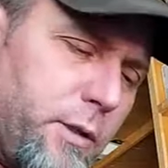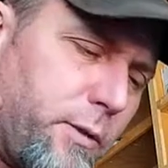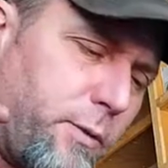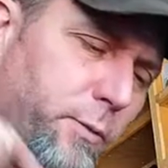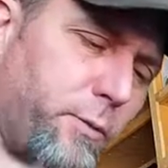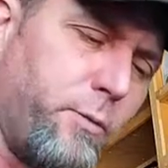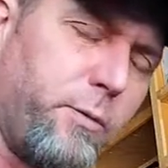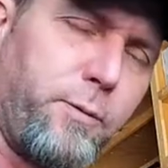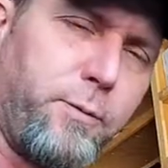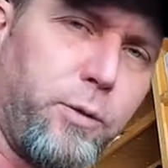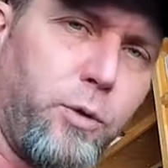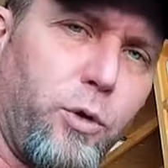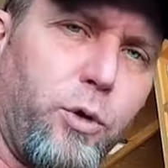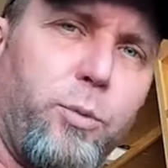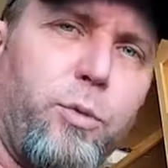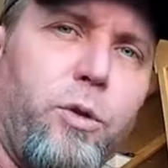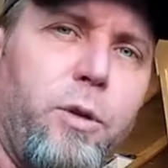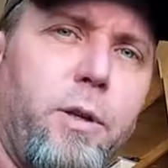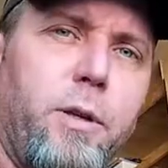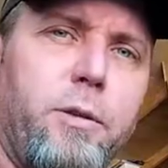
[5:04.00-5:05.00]
through the
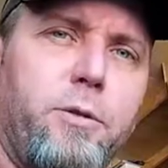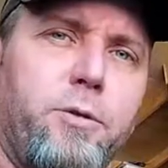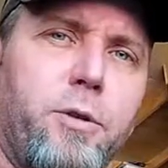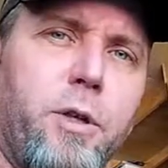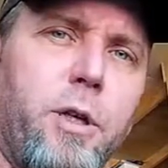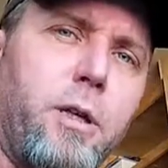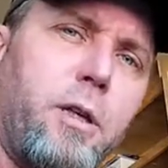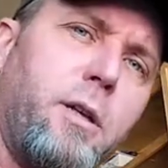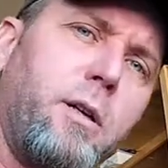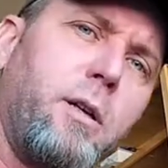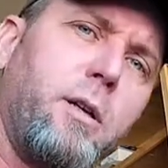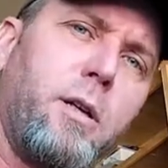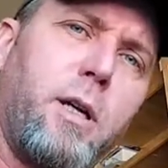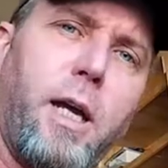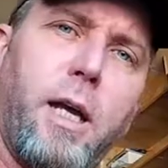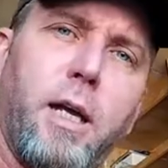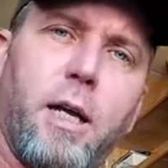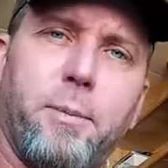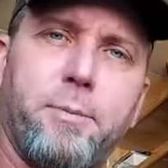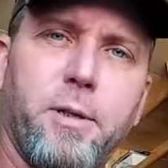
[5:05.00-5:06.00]
floorboard of the truck
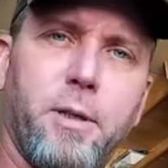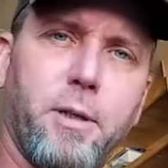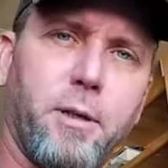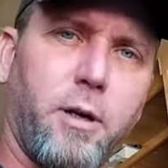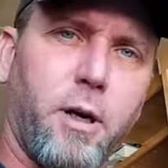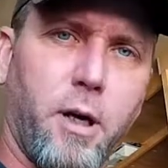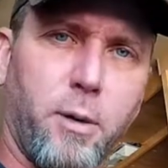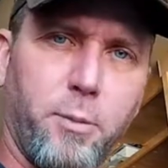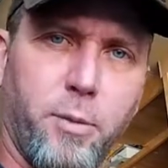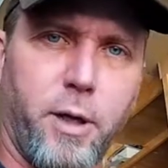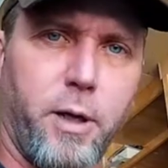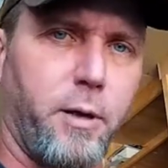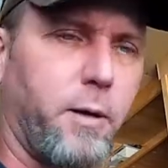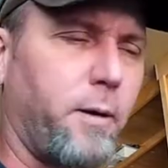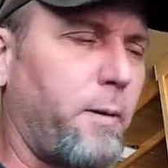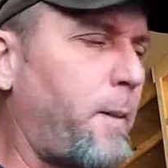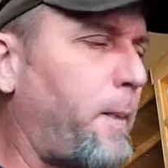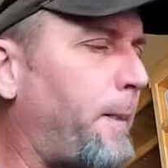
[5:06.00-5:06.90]
and up to the carburetor.